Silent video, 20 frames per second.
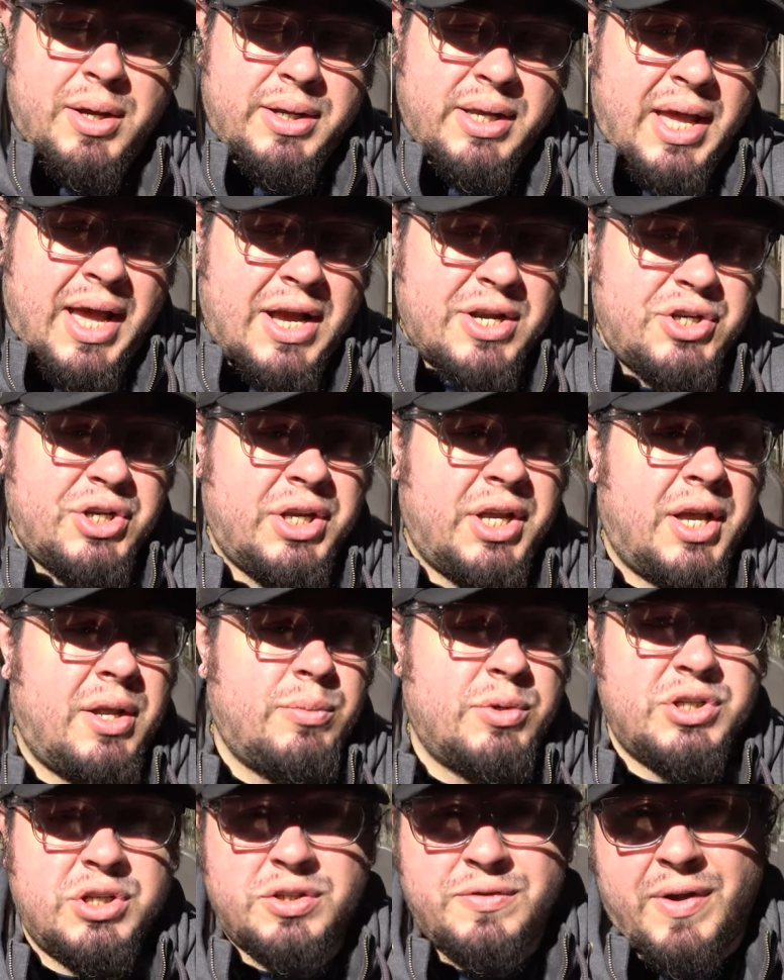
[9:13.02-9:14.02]
cashing
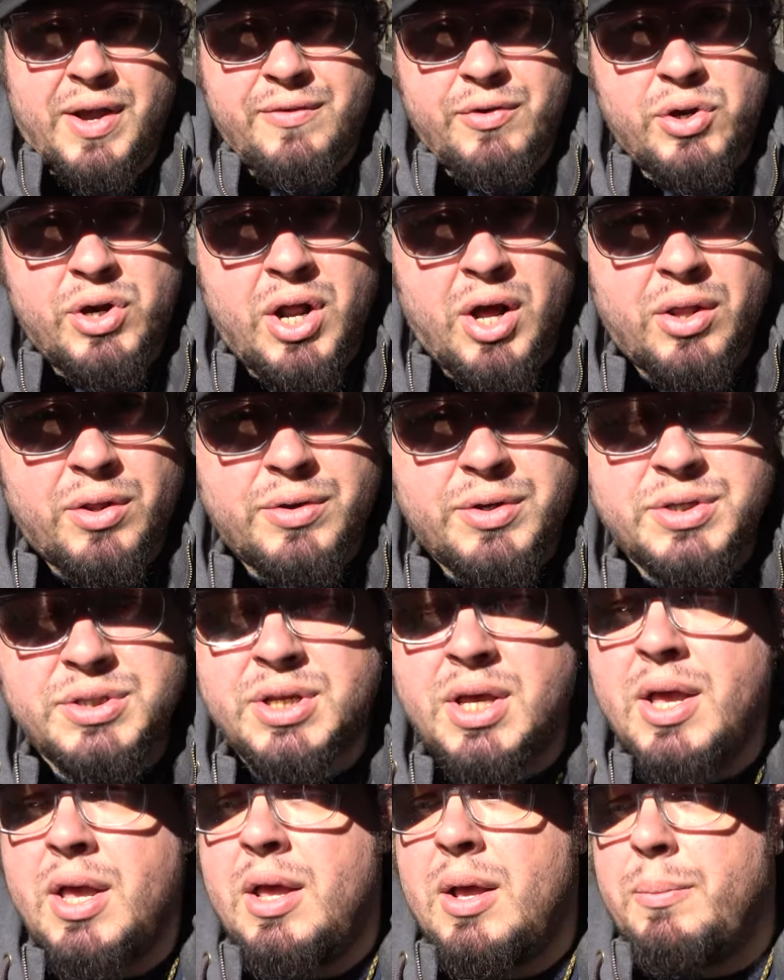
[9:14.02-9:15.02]
in, which is
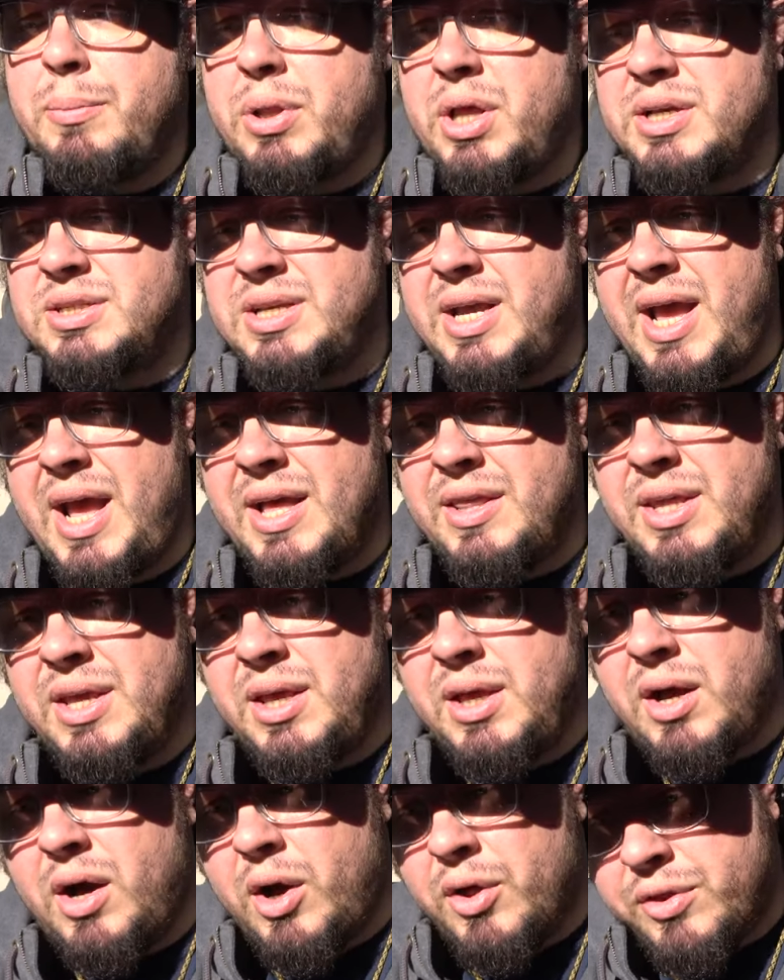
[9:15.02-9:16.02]
$500. Plus I had
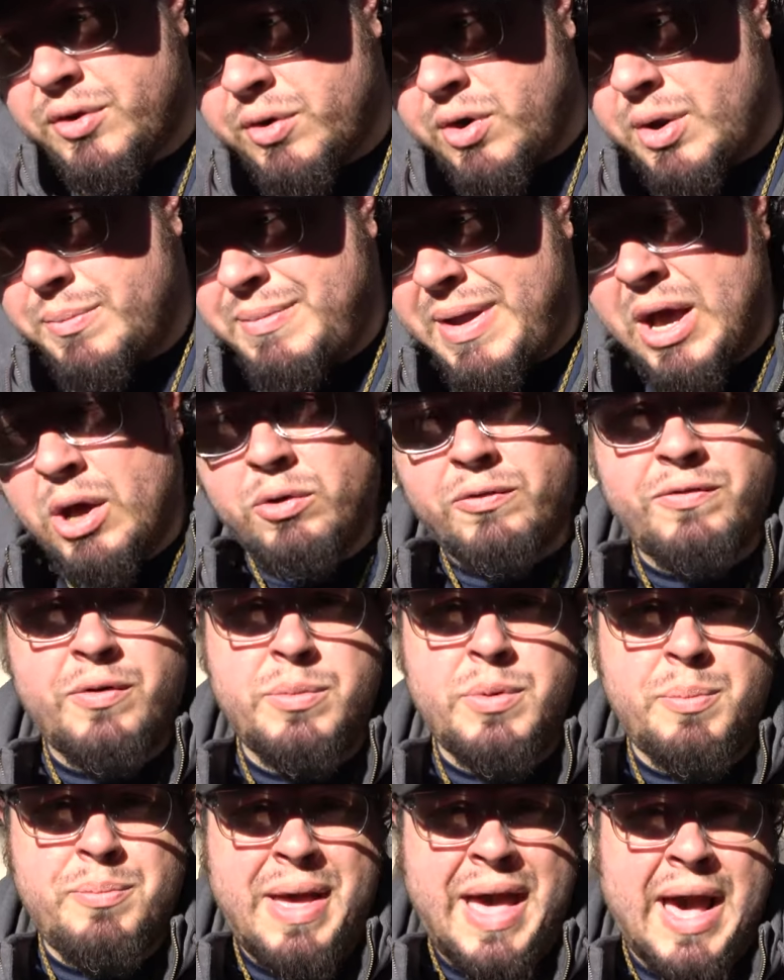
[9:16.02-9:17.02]
the other amount
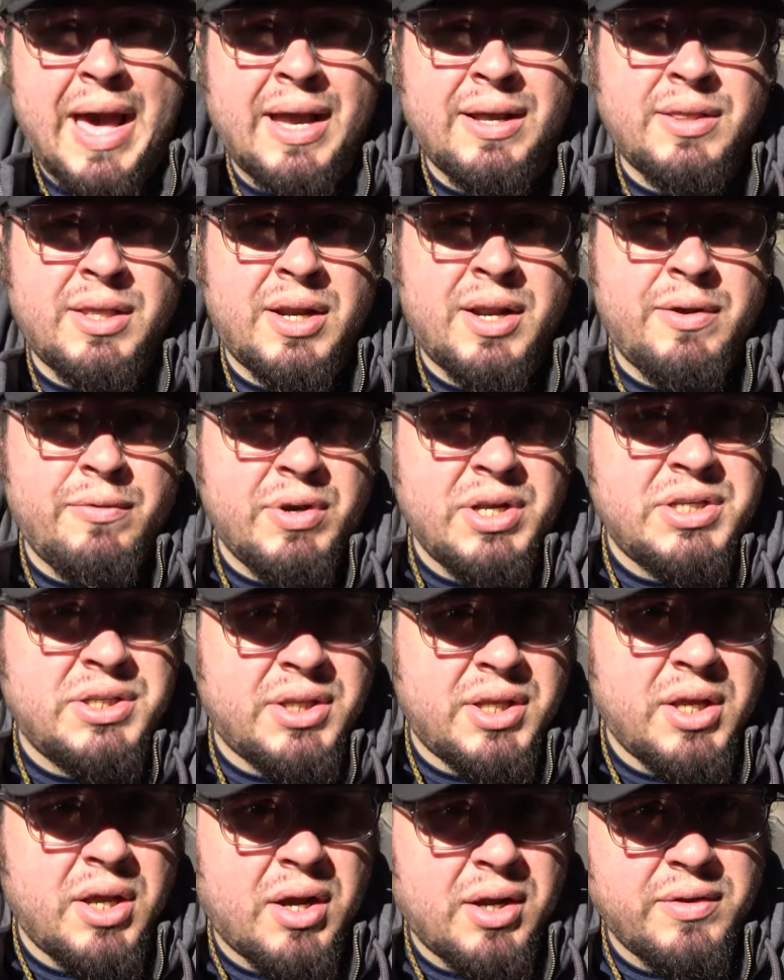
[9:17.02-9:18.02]
from the bag that I
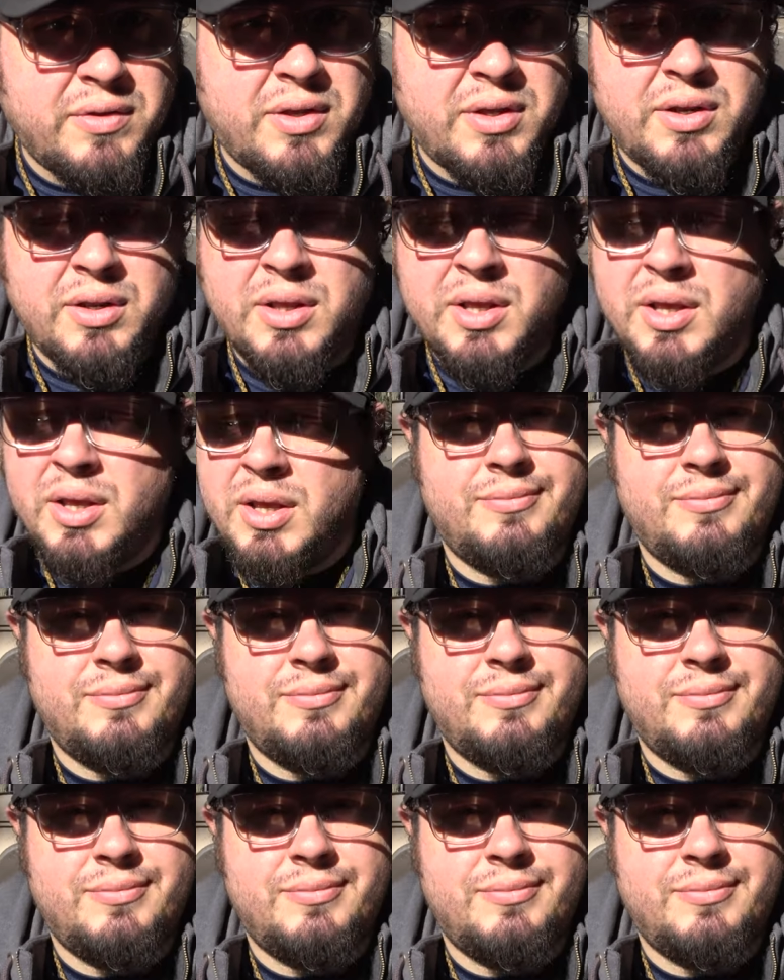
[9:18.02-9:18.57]
recently hunted.